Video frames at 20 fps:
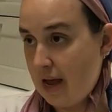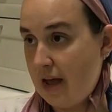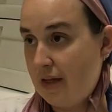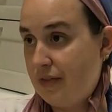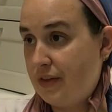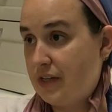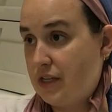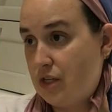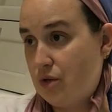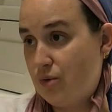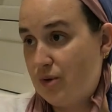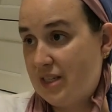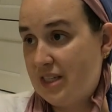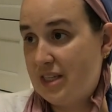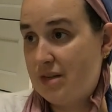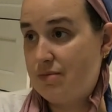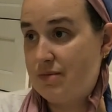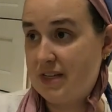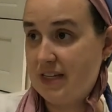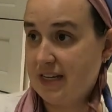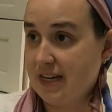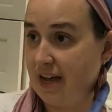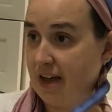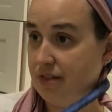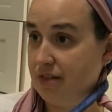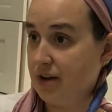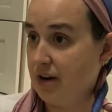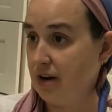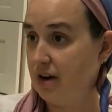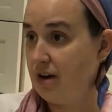and then twist them
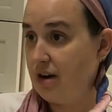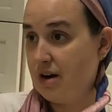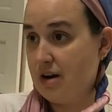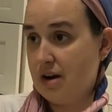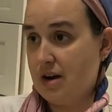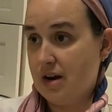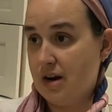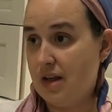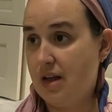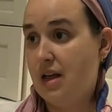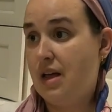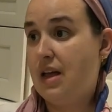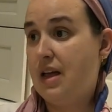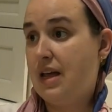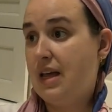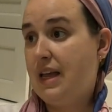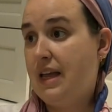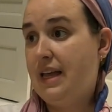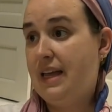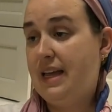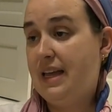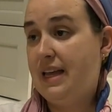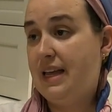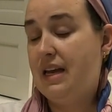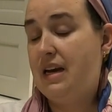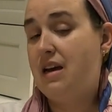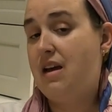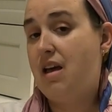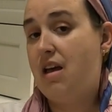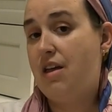together
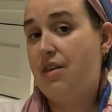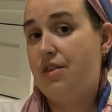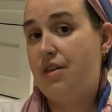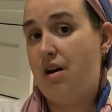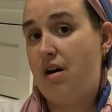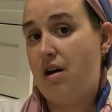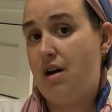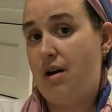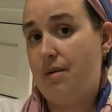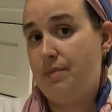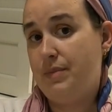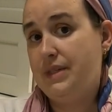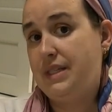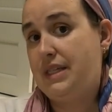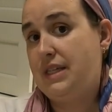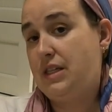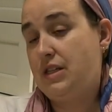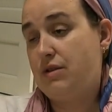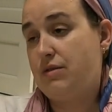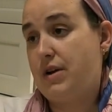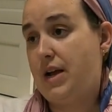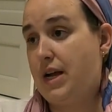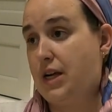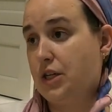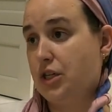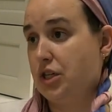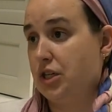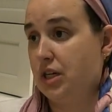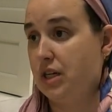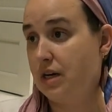in the opposite
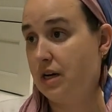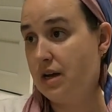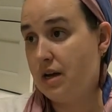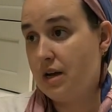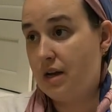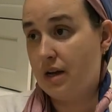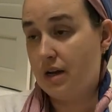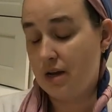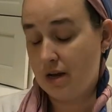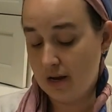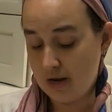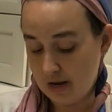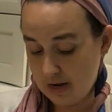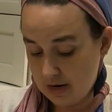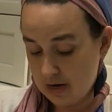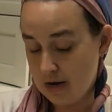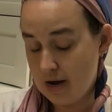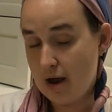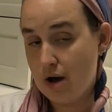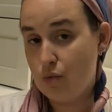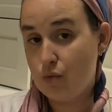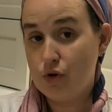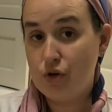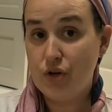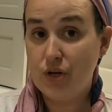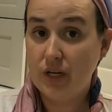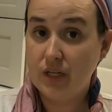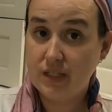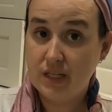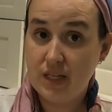direction. Now, when
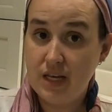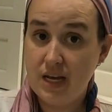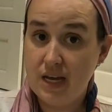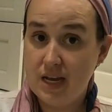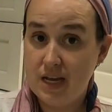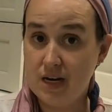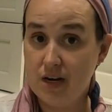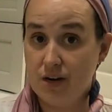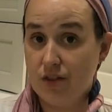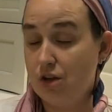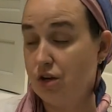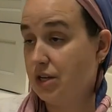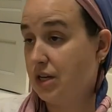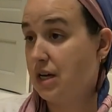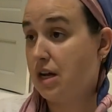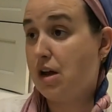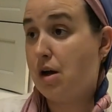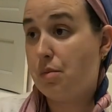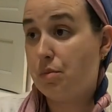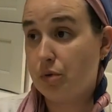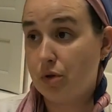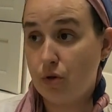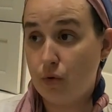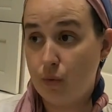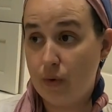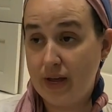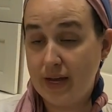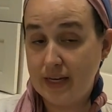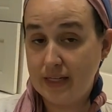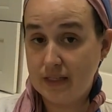you get to the end, there's a couple
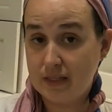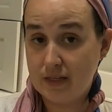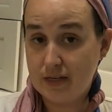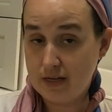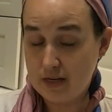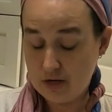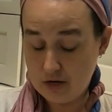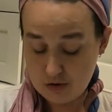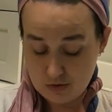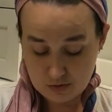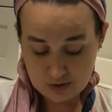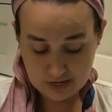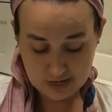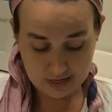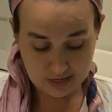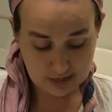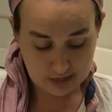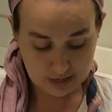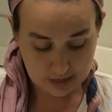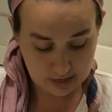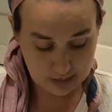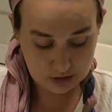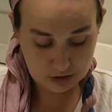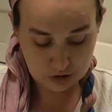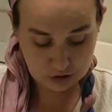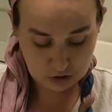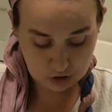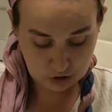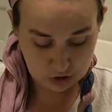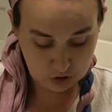of ways that you can
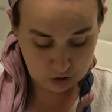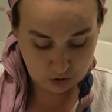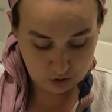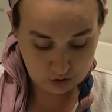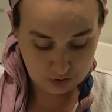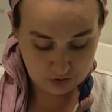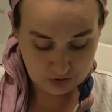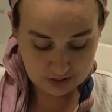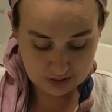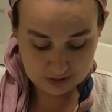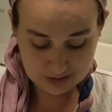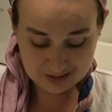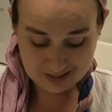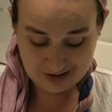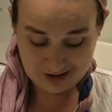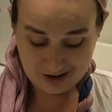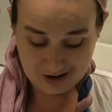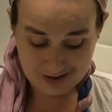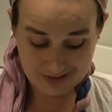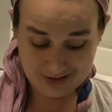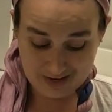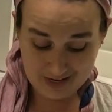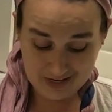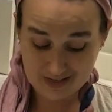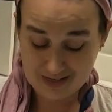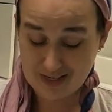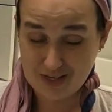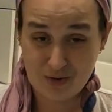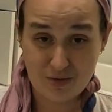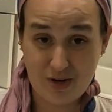secure this. The
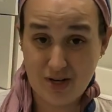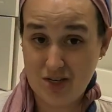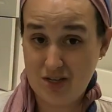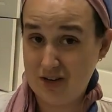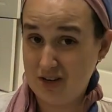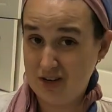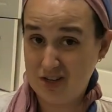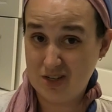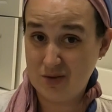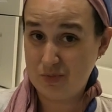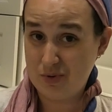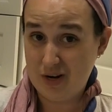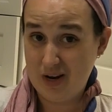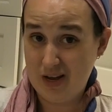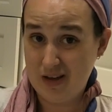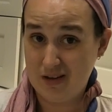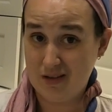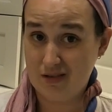easiest way is to just put